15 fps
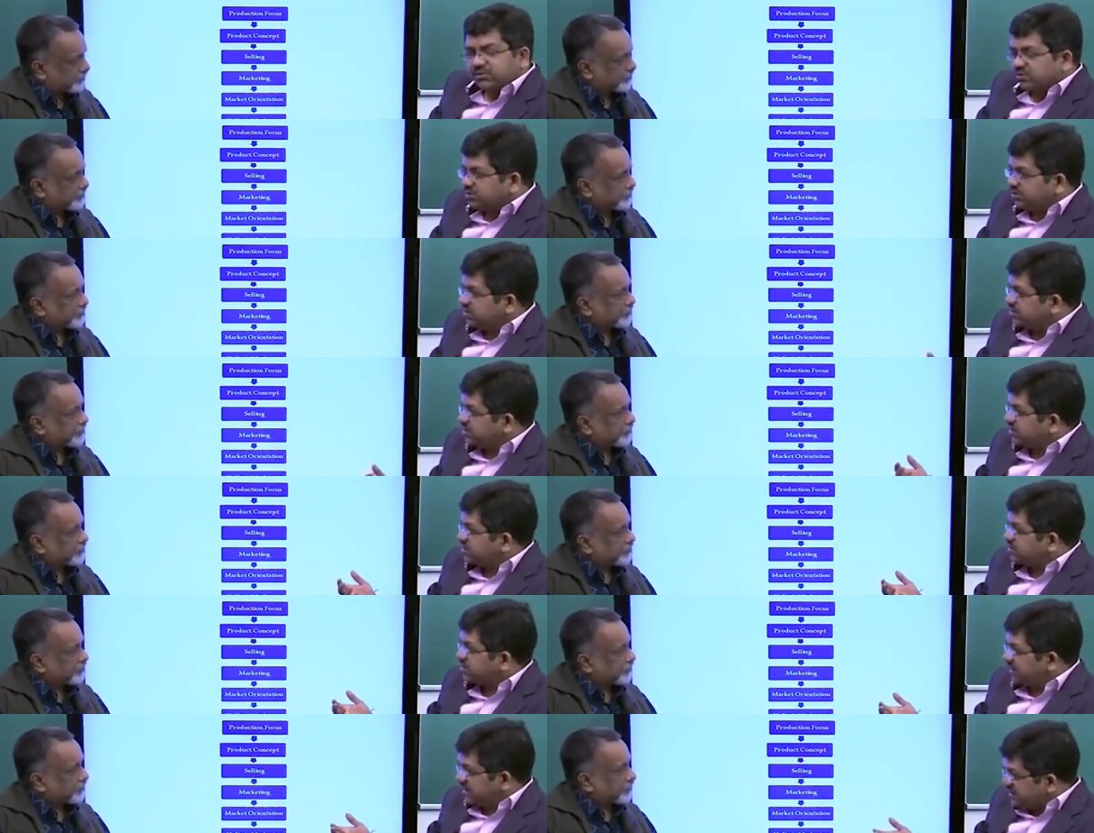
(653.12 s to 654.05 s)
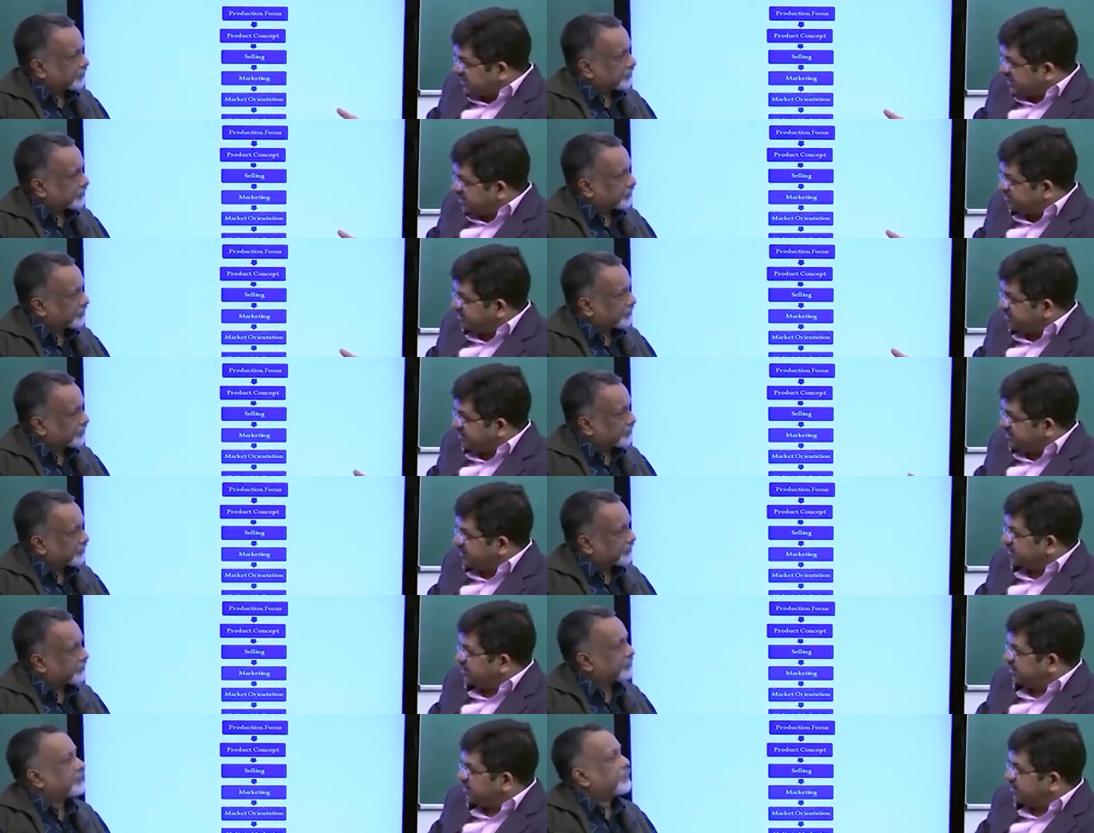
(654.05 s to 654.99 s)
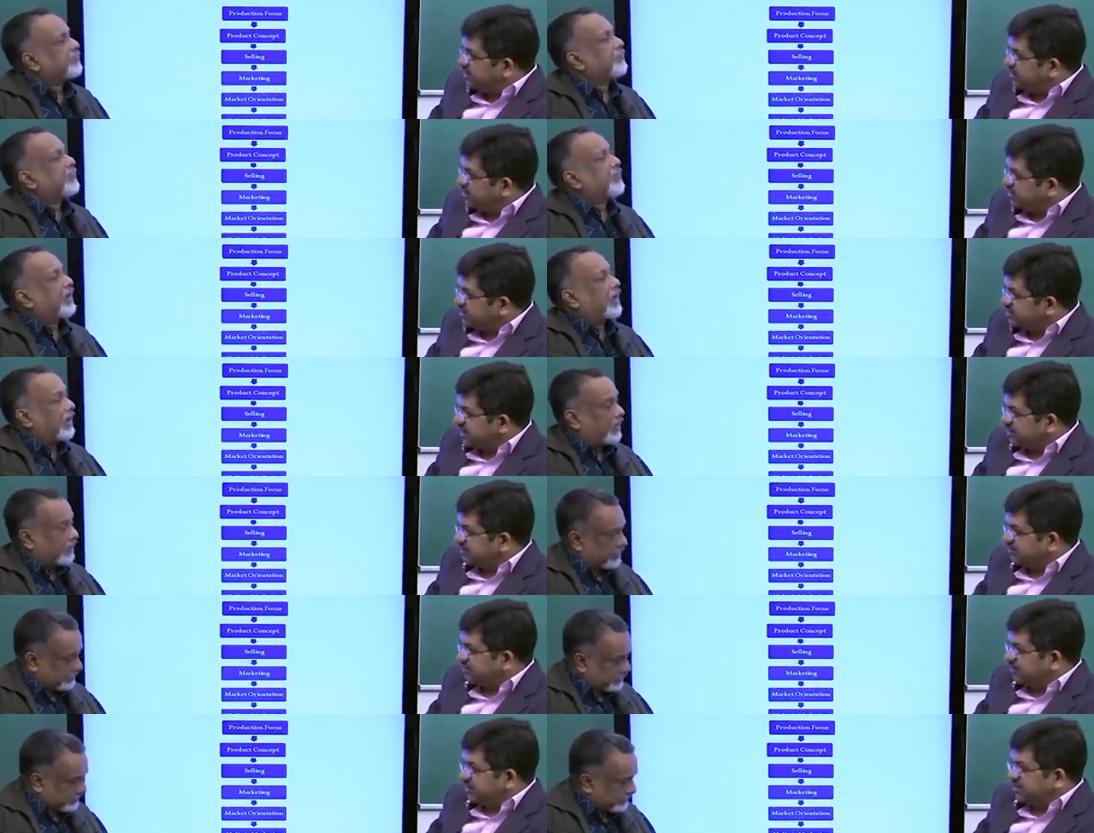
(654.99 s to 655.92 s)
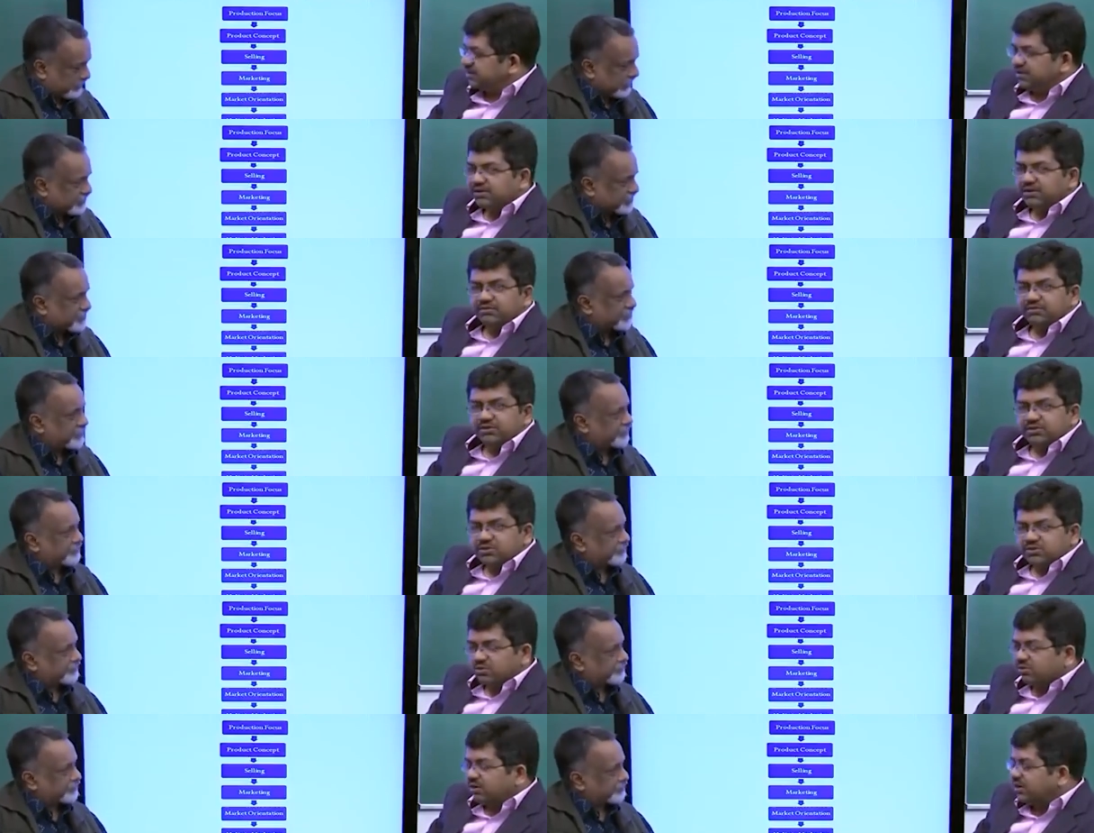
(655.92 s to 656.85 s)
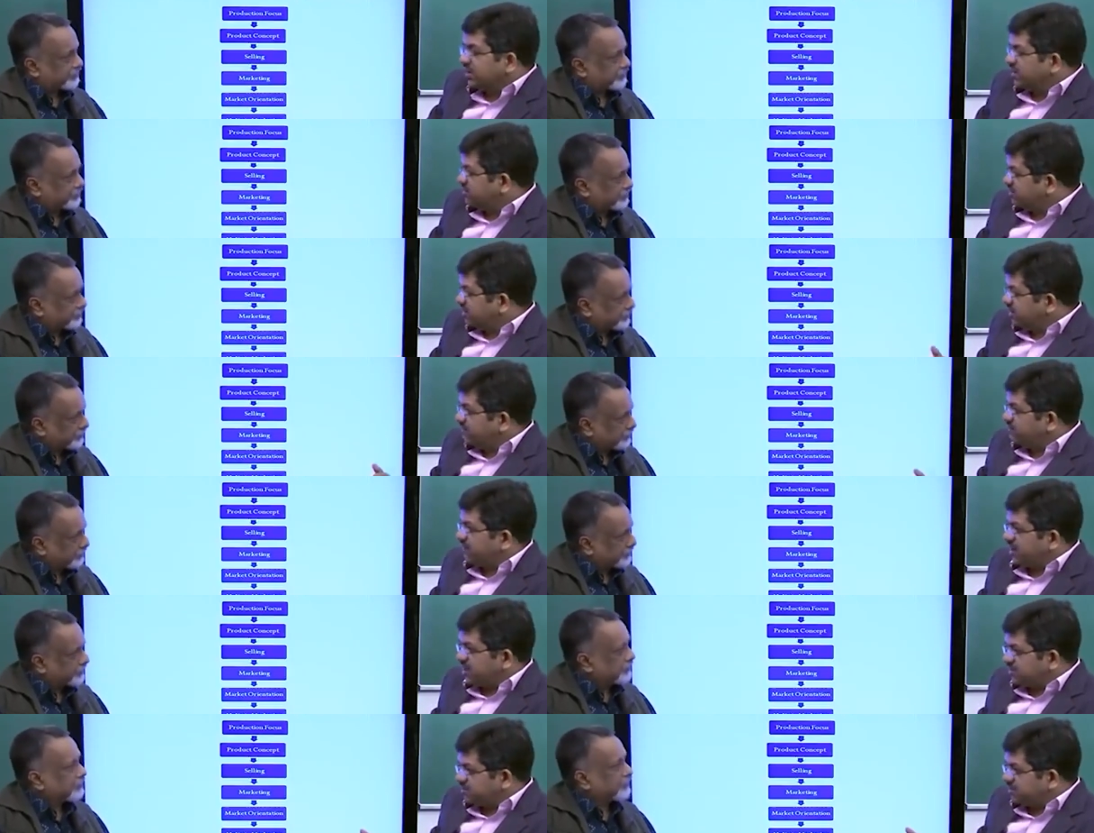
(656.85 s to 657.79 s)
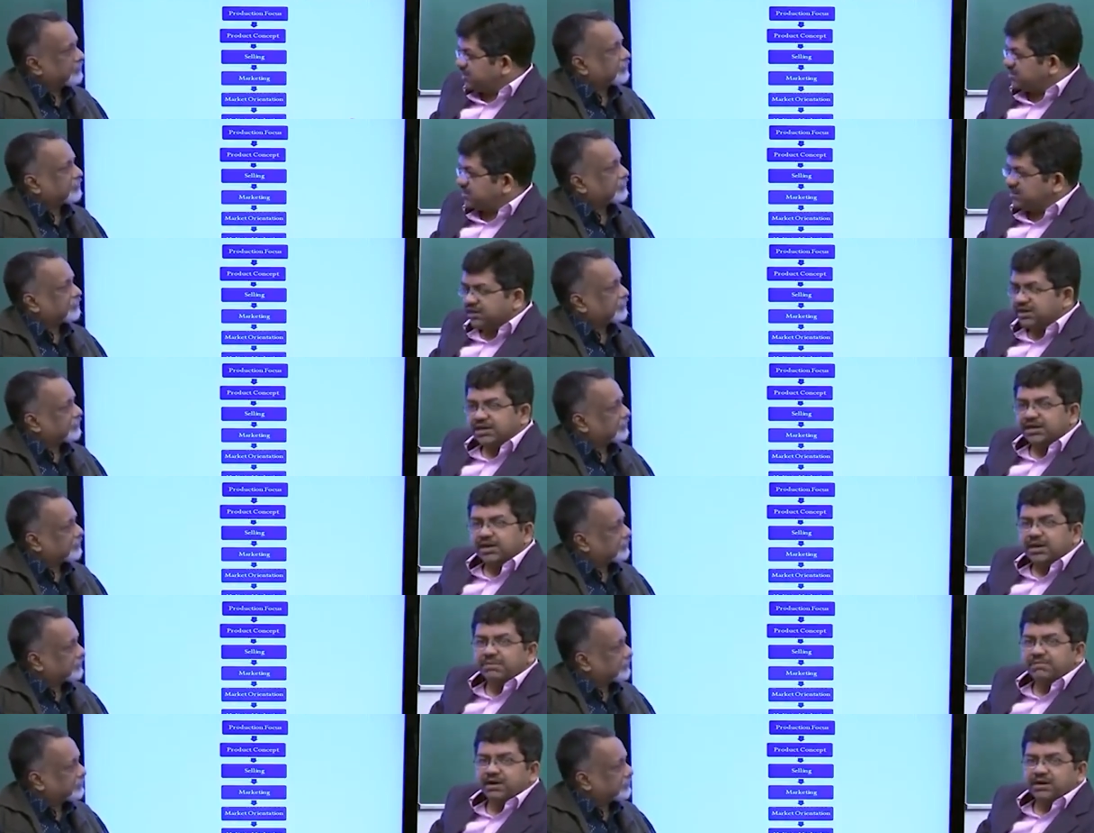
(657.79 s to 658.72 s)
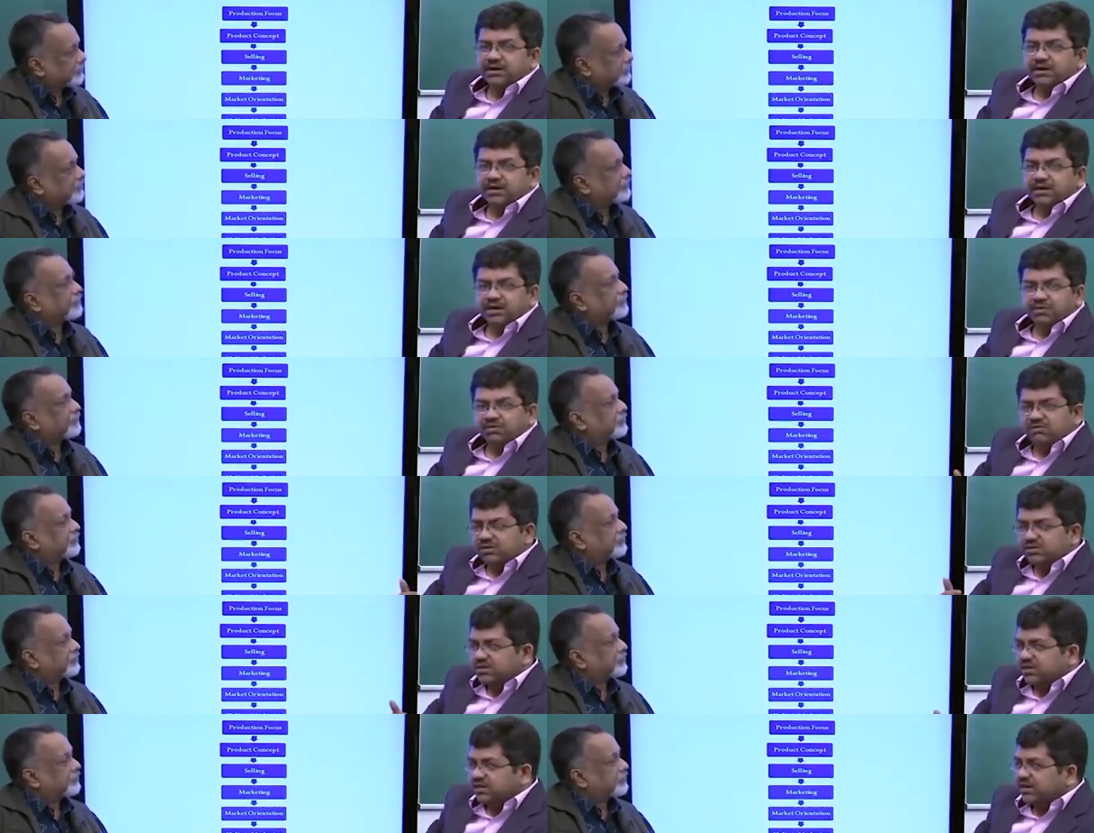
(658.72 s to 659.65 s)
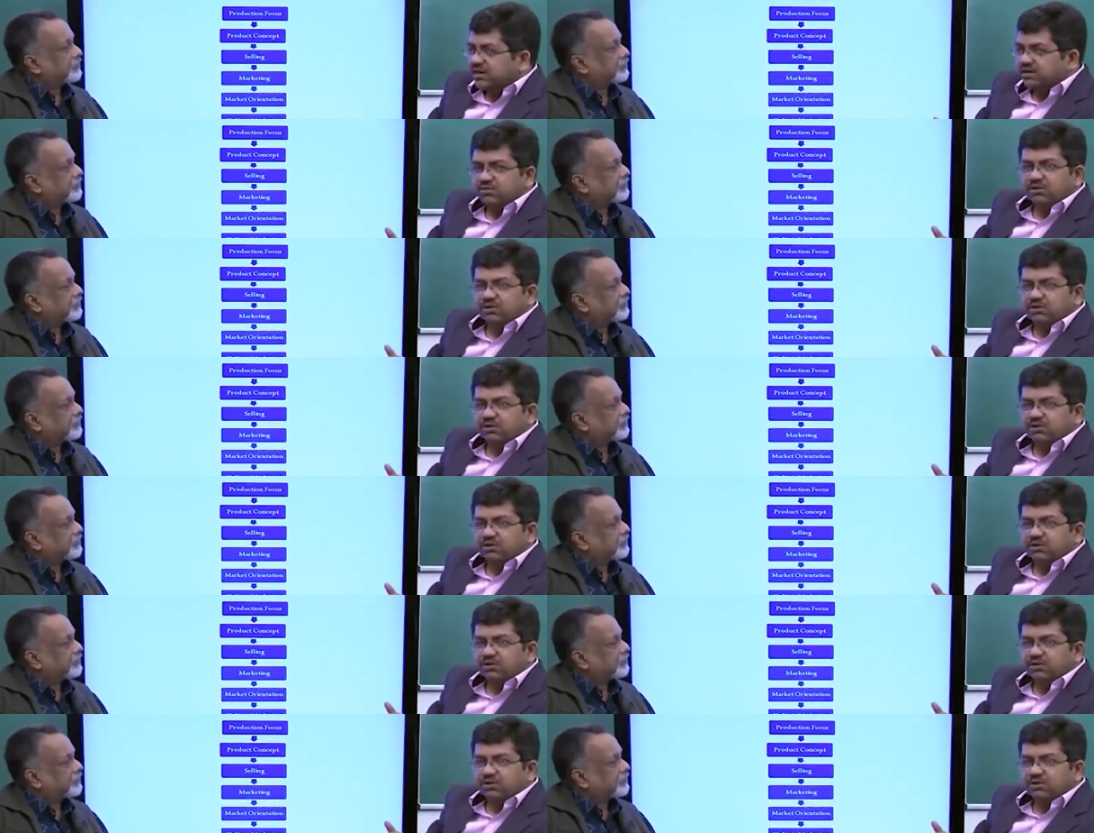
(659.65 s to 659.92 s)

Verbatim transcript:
Speaker 1: growth is this sensitivity segment, yes, which is growing at a very fast pace in an Indian market, and you will see that